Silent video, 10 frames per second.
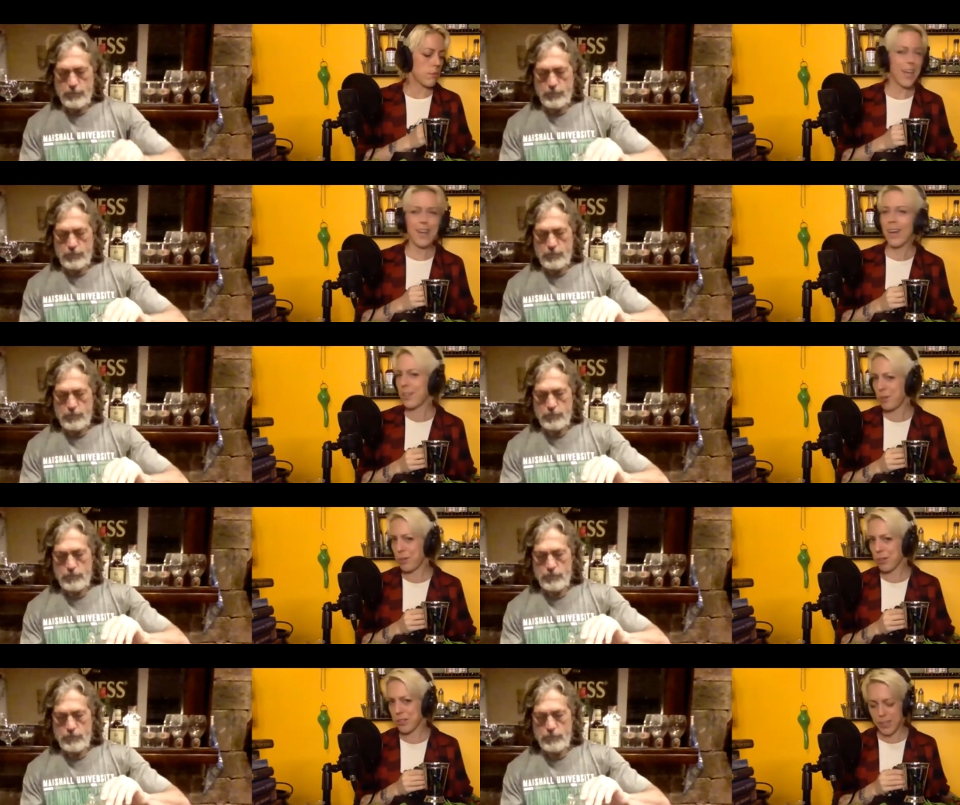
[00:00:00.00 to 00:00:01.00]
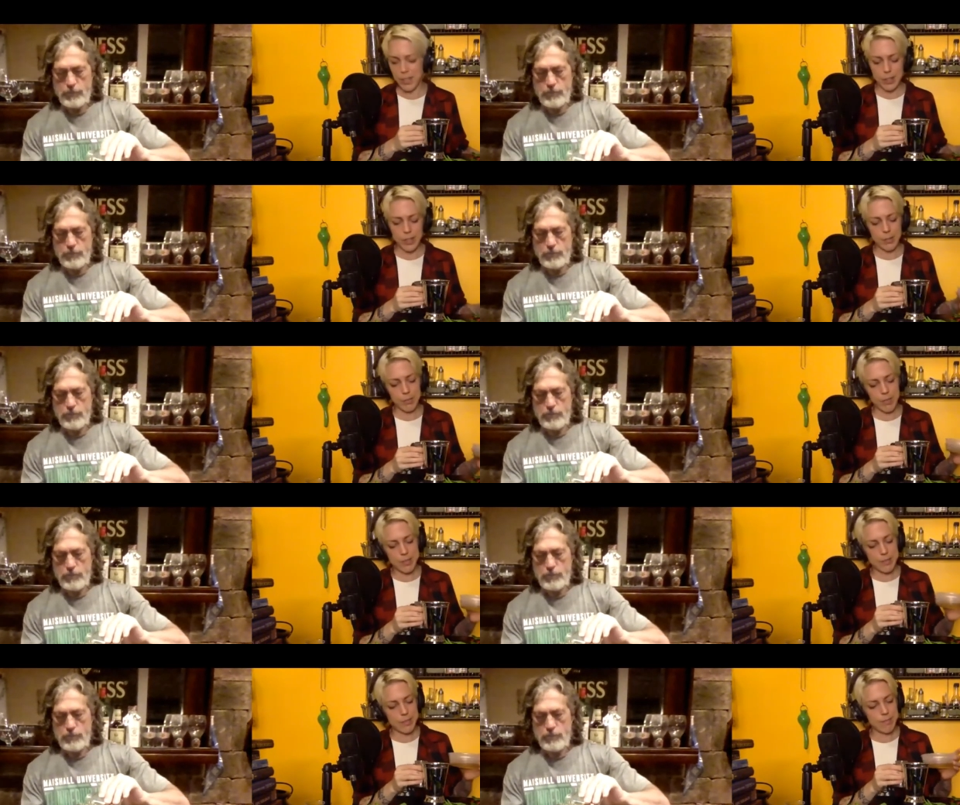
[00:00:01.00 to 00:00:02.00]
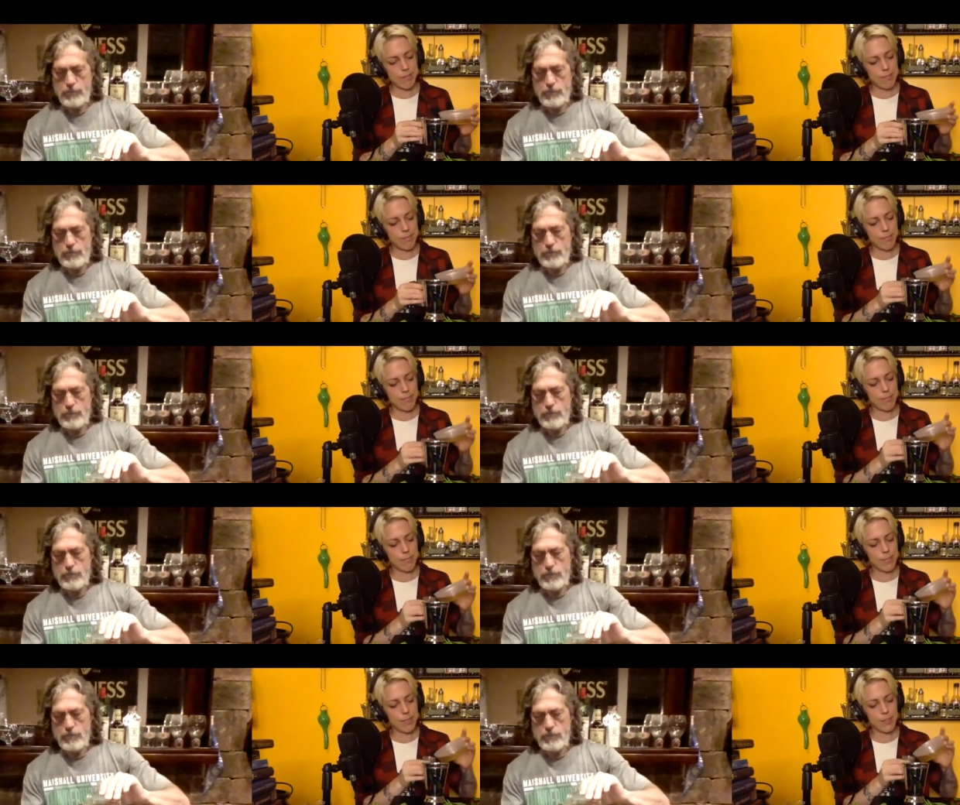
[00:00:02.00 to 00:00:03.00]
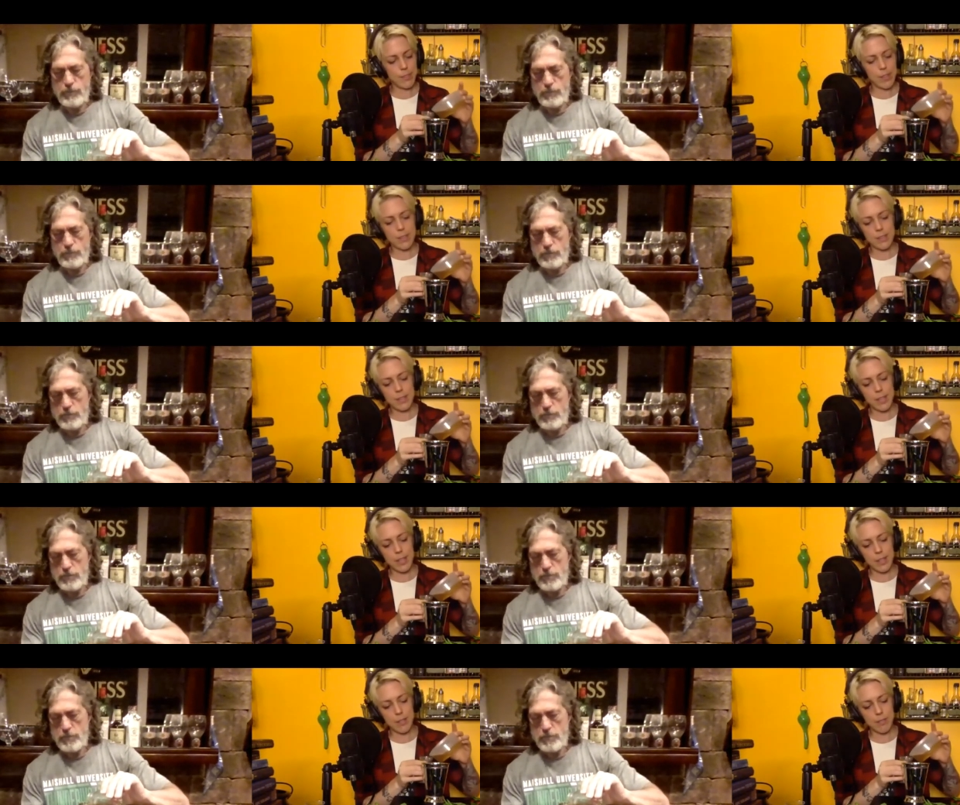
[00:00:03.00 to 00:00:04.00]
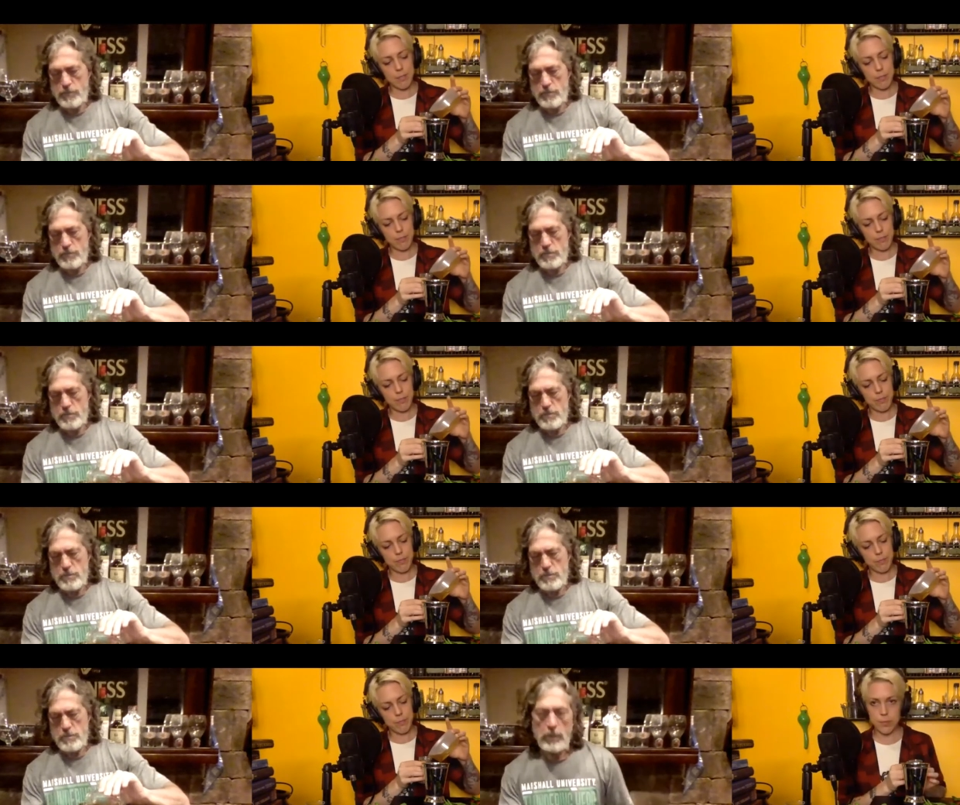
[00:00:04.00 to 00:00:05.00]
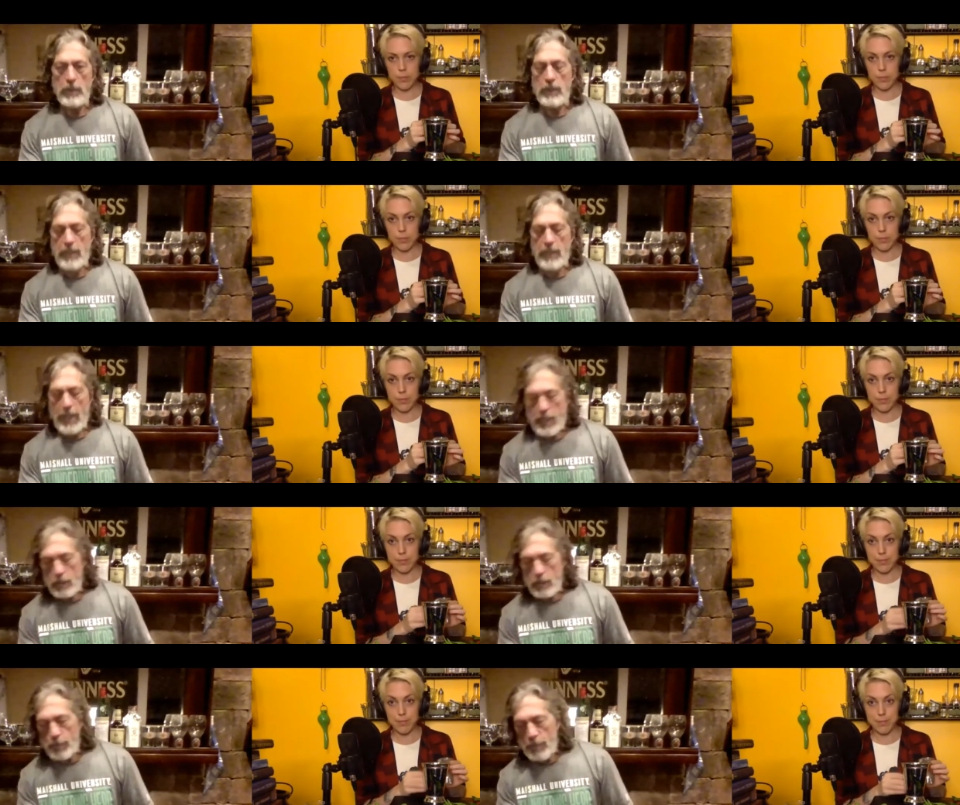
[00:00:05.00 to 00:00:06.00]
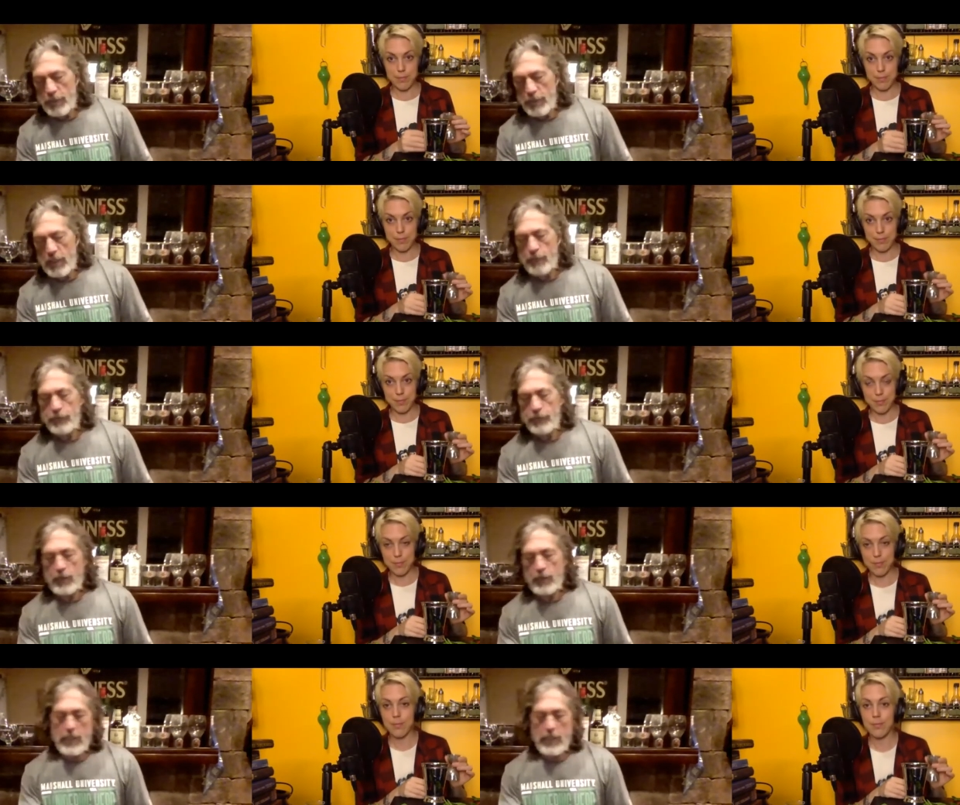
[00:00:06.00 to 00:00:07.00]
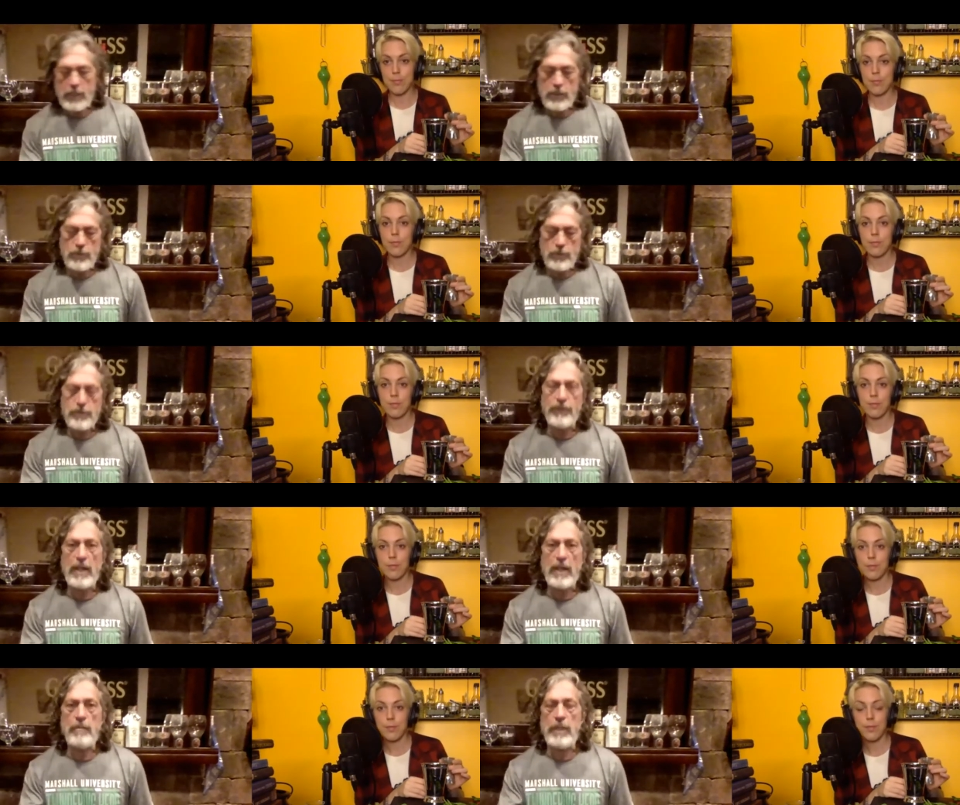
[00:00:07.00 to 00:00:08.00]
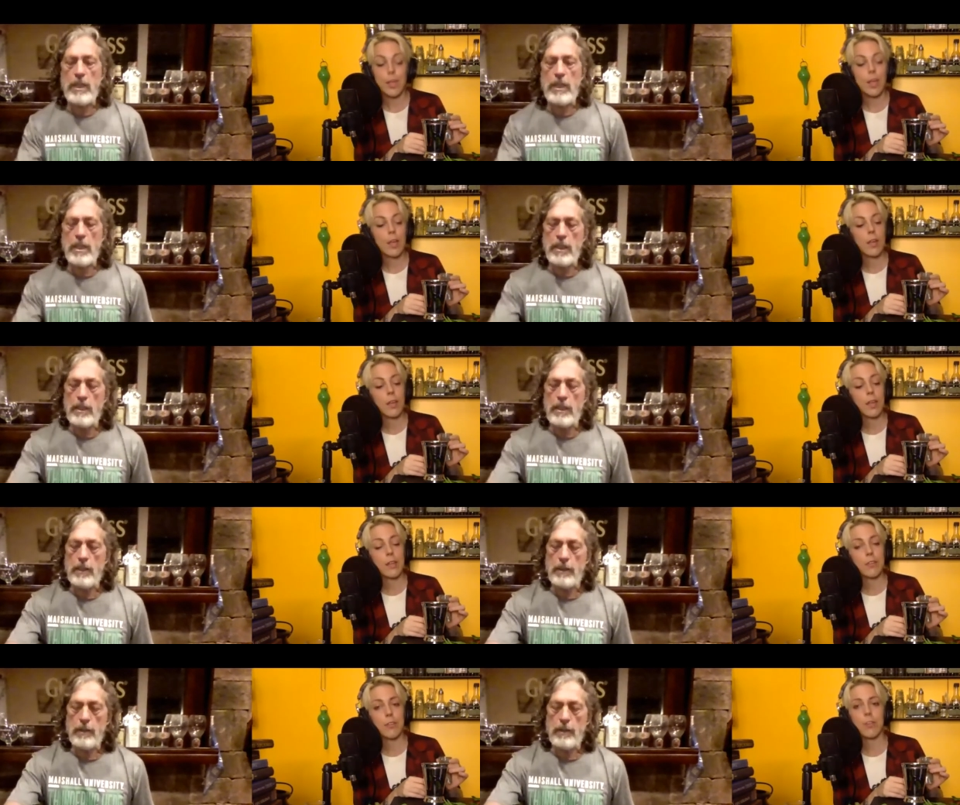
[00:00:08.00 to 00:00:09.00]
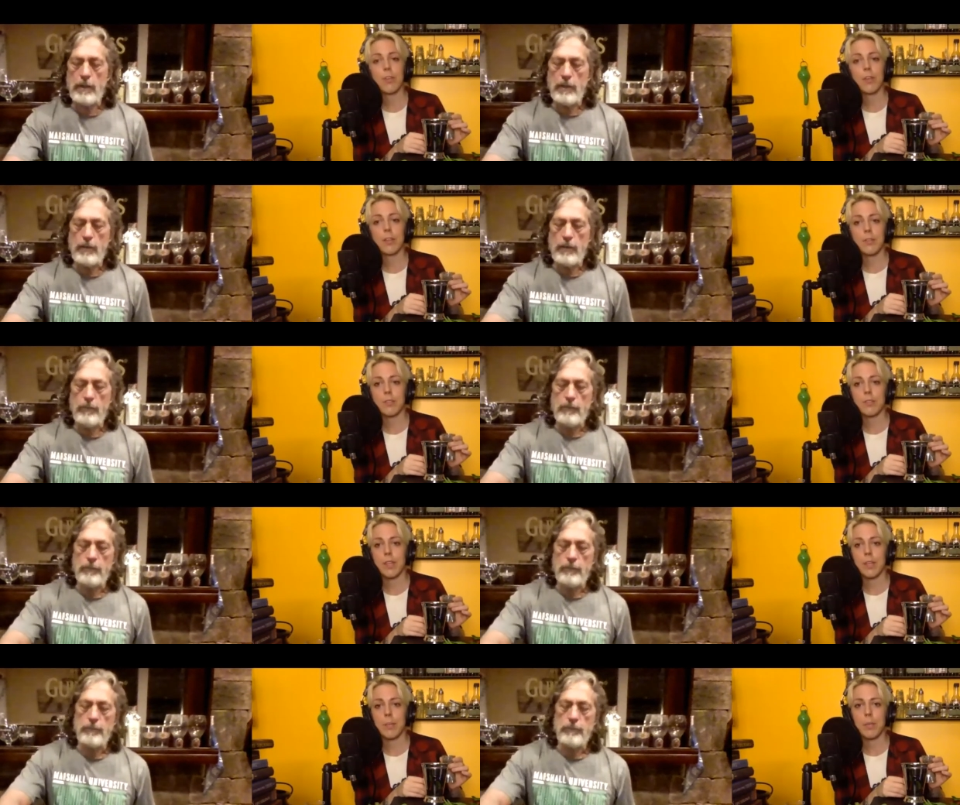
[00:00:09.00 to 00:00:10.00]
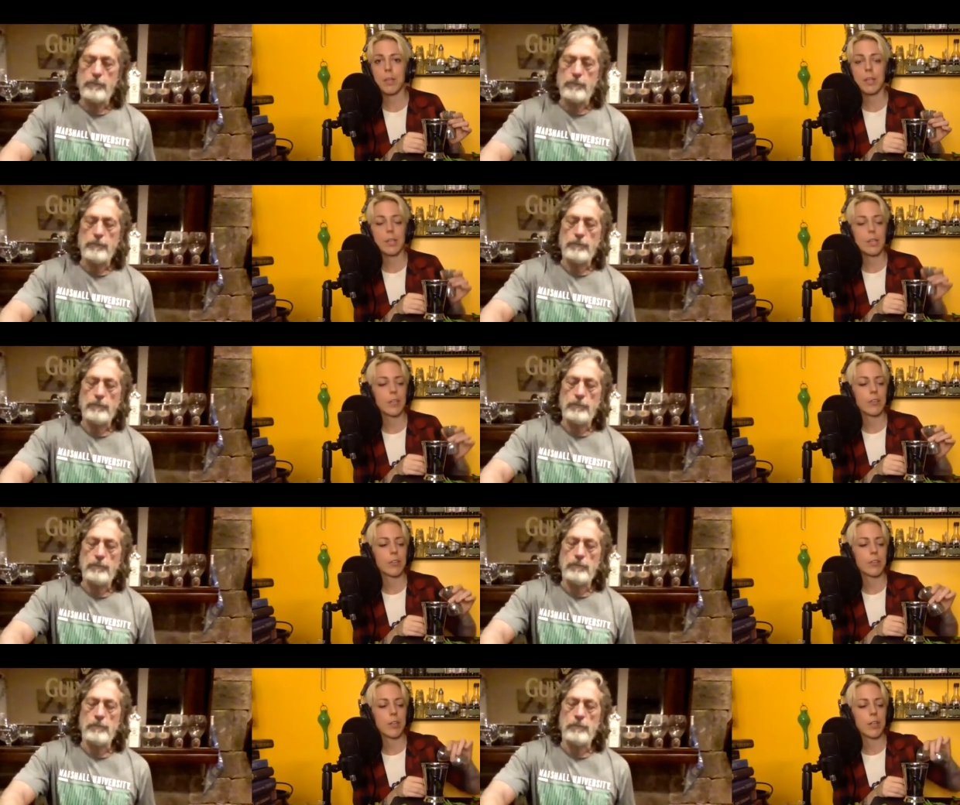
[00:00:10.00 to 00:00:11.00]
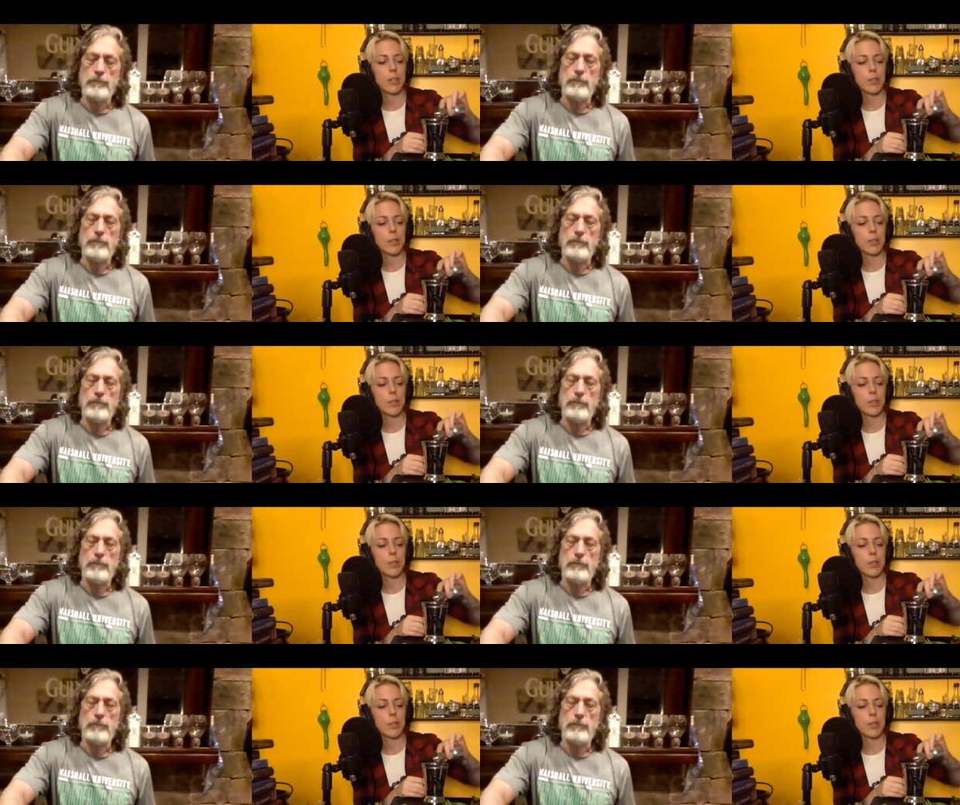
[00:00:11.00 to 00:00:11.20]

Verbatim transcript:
Speaker 1: I got New York State, honey. That's as fancy as I got.
Speaker 2: Diana will probably get upset that I didn't use Savannah Bee, honey.
Speaker 1: That's true. You got those Savannah Bee honey connections. You got to